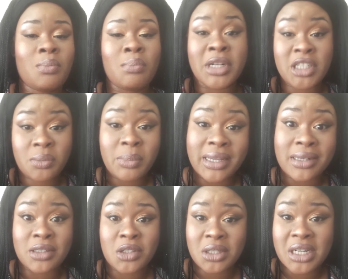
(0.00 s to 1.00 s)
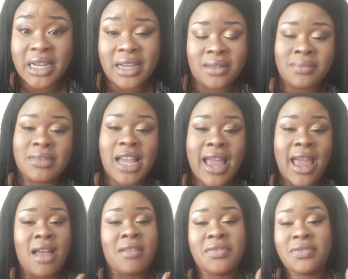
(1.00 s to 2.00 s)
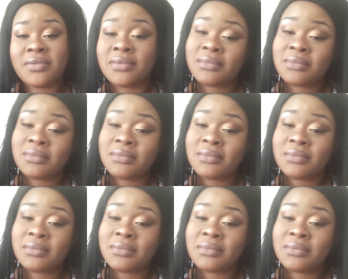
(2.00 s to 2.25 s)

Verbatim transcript: much better today i have